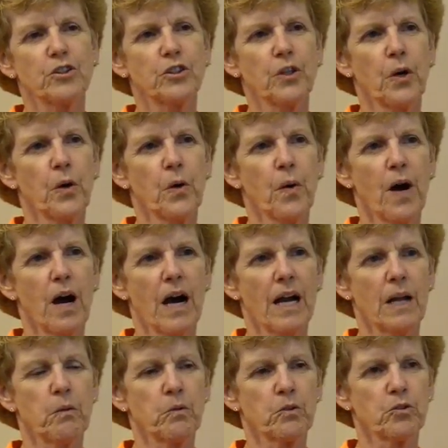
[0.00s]
so
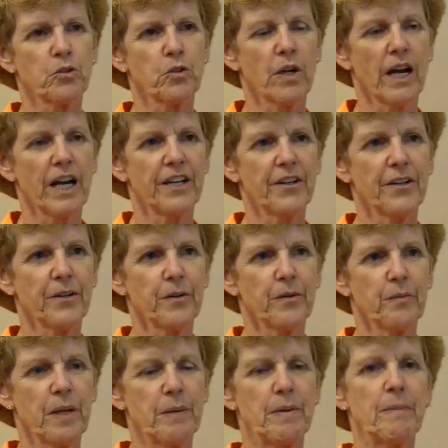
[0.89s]
I will try
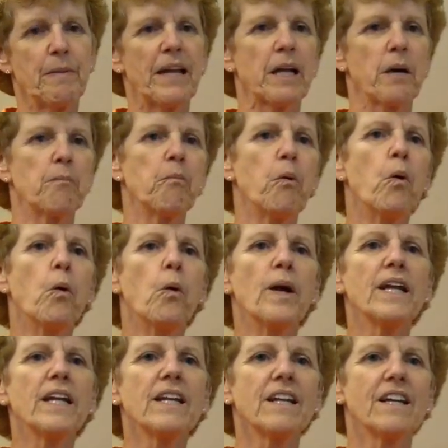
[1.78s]
to maybe make a
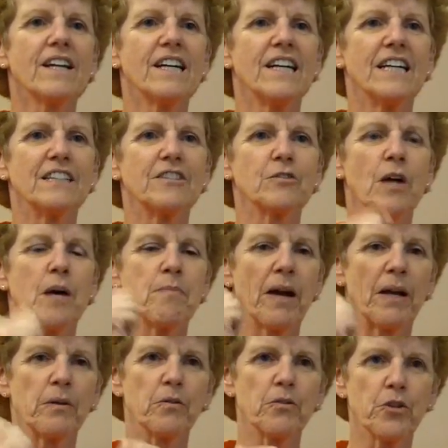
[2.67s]
point, and so I
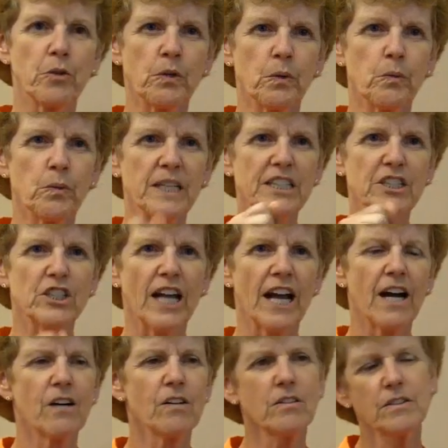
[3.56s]
might do a reach
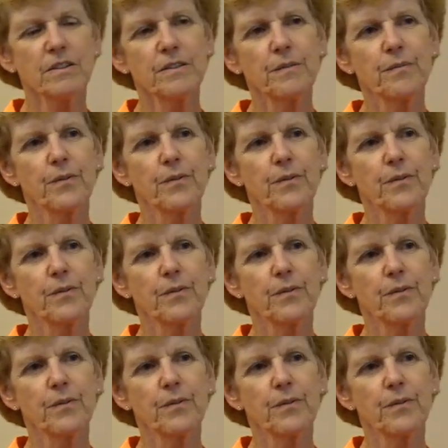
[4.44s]
out.